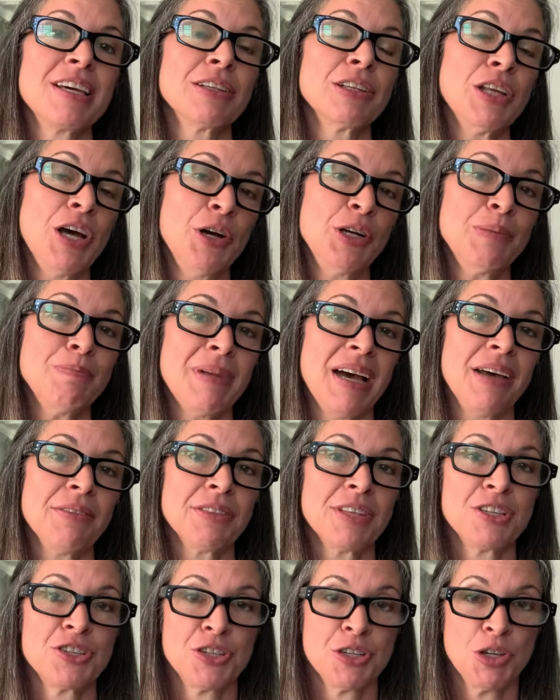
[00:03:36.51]
loan amount
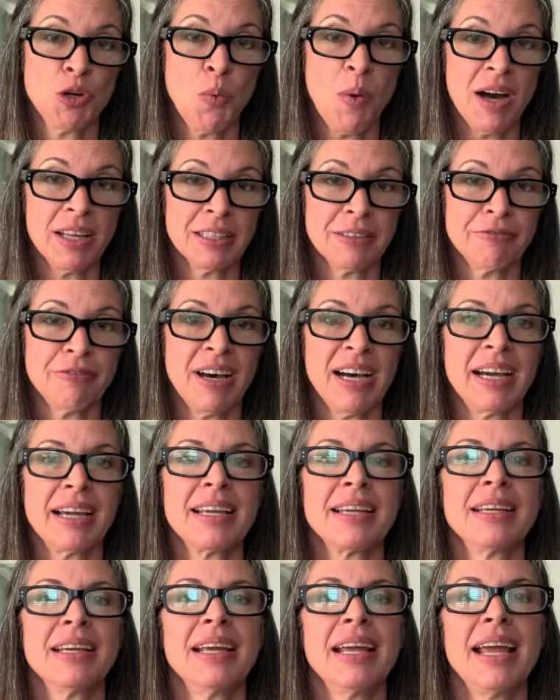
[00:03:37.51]
that you qualify